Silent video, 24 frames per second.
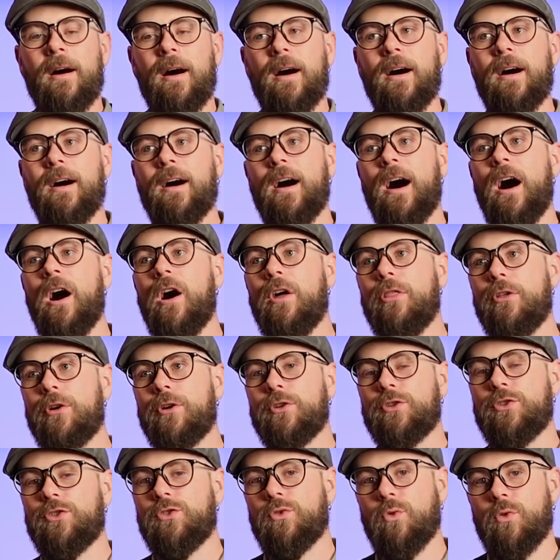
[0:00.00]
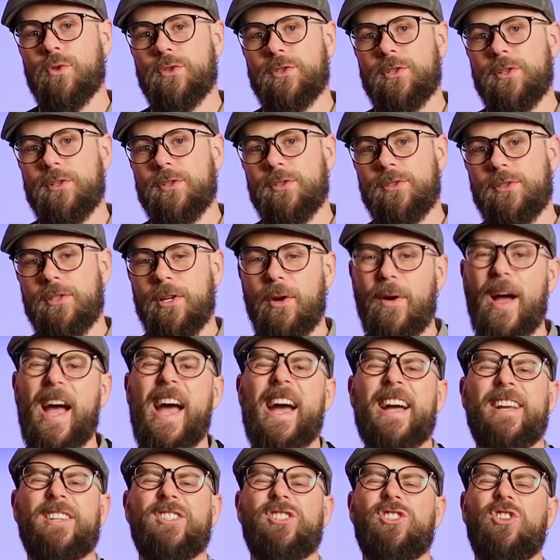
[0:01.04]
Uh, other sources, you know,
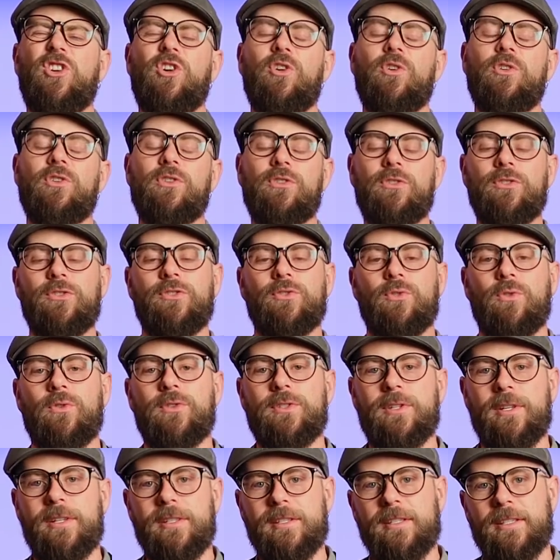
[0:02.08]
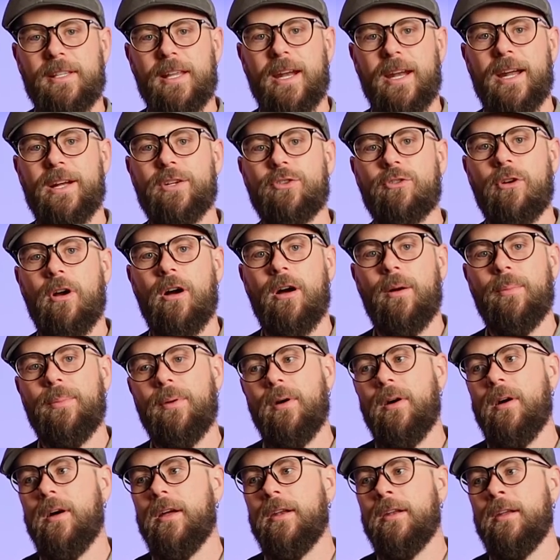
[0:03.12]
external sources that I draw
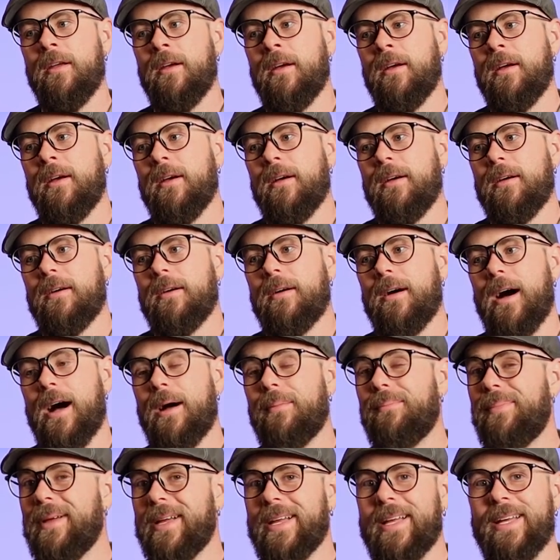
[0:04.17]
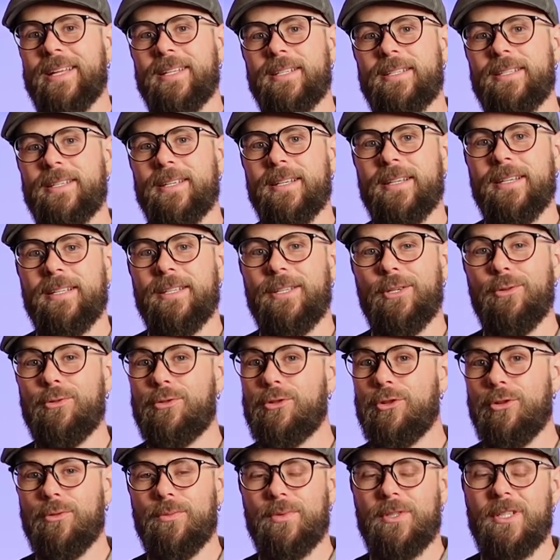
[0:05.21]
upon. I'm big into
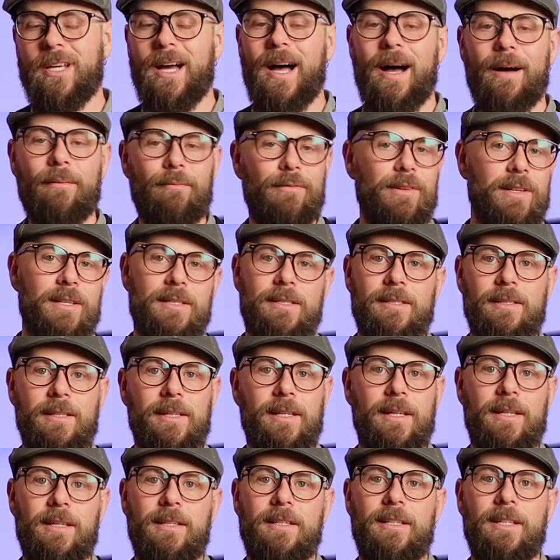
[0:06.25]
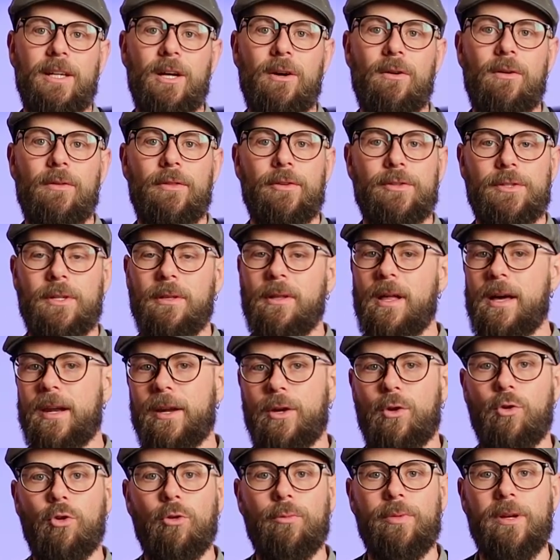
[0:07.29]
YouTubes, obviously. You know, there's a lot
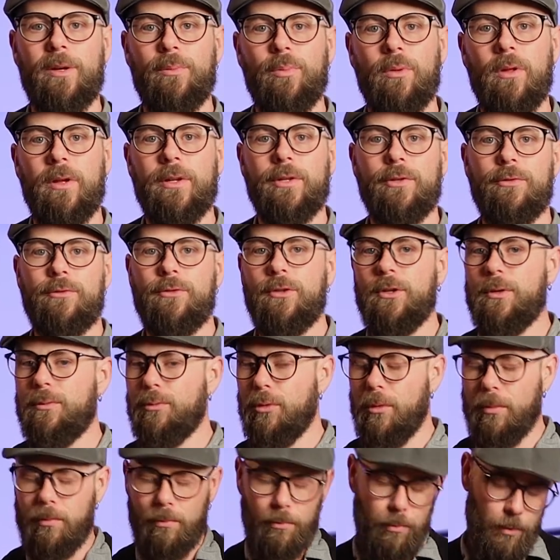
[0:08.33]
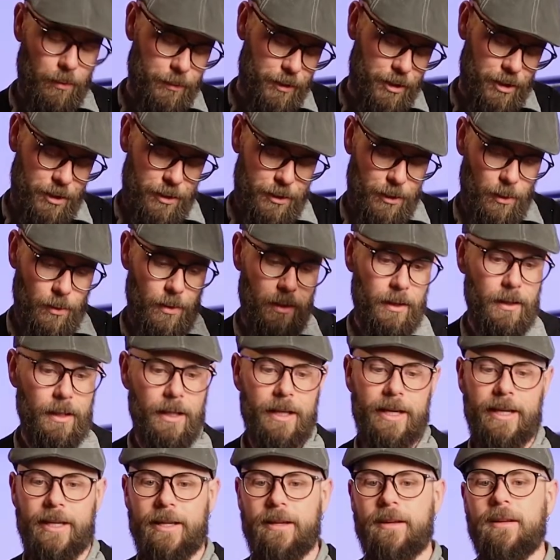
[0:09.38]
of cool people on YouTube. We'll, we'll just do a
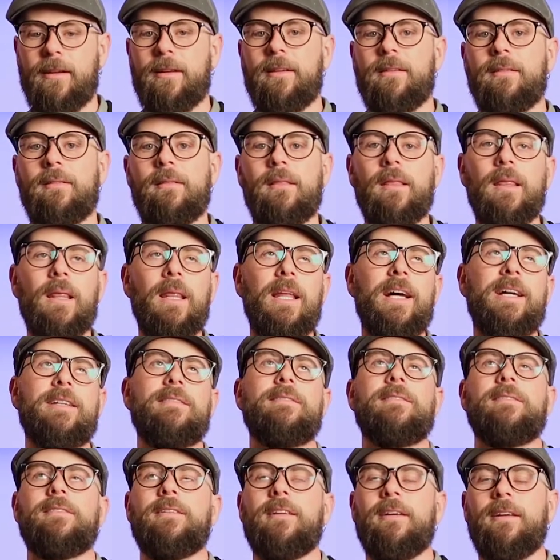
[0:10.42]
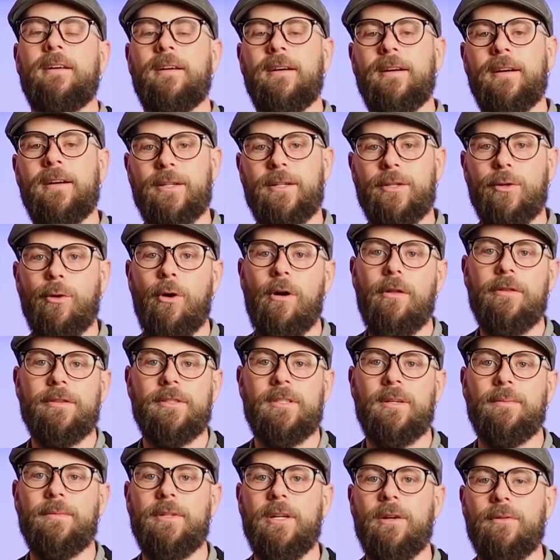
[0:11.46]
link list to all
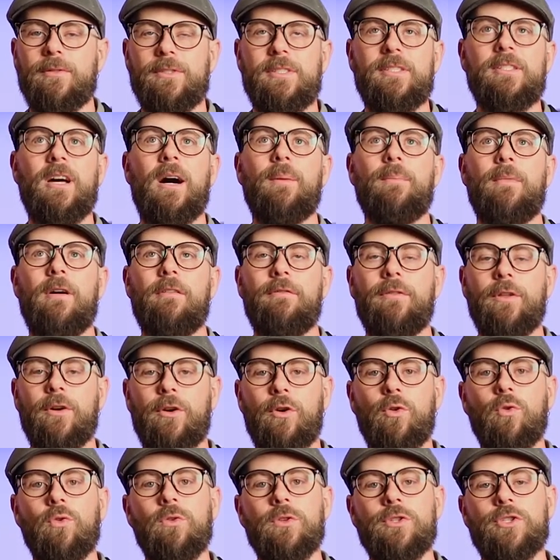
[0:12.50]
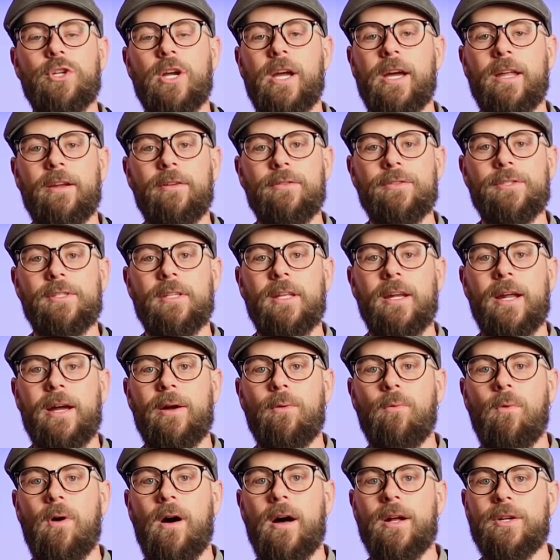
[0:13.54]
some you know some of the cool channels that I
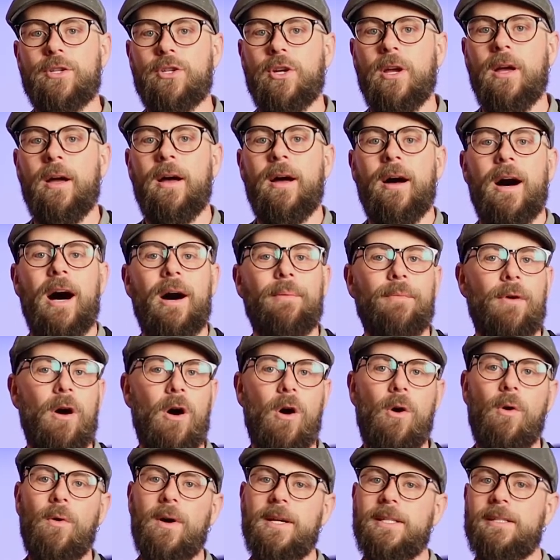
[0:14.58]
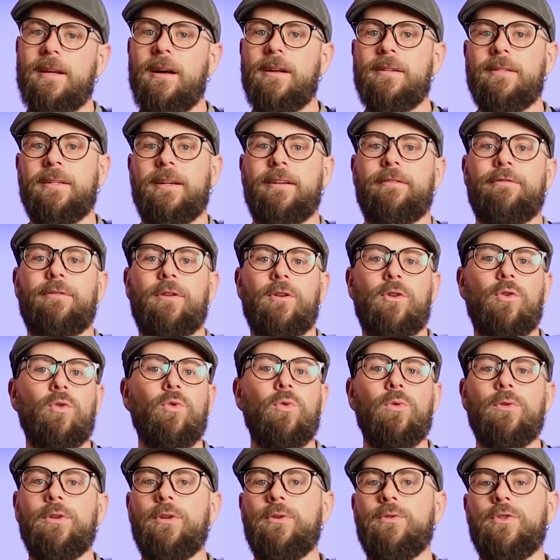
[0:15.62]
watch. I'm always hunting for
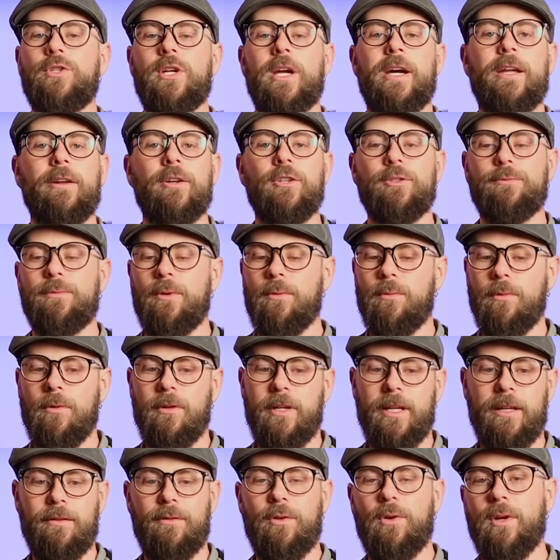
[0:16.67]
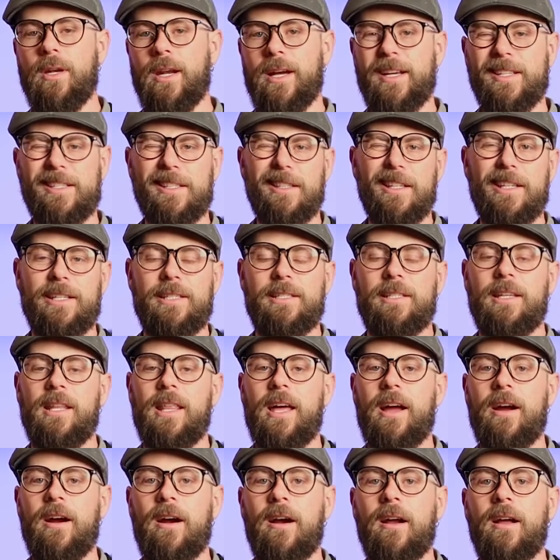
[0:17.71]
cool new channels, but we'll give you a nice list
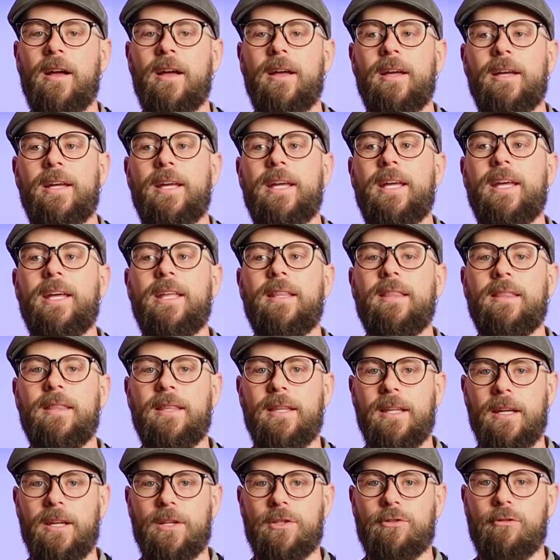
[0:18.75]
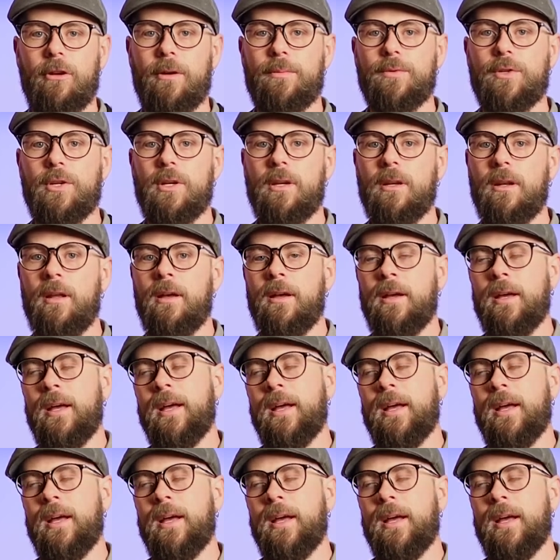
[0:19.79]
there in the description.